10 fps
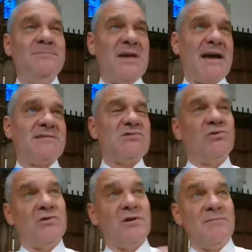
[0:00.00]
texts
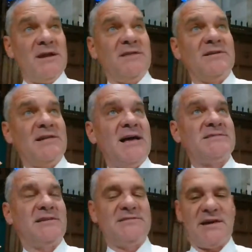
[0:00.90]
or many of the
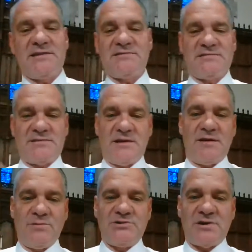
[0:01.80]
classical texts,
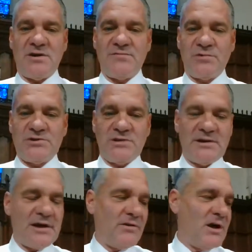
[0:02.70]
which are
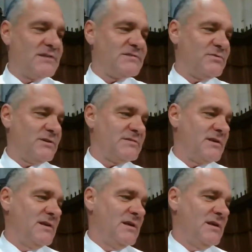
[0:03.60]
unfortunately now lost to us.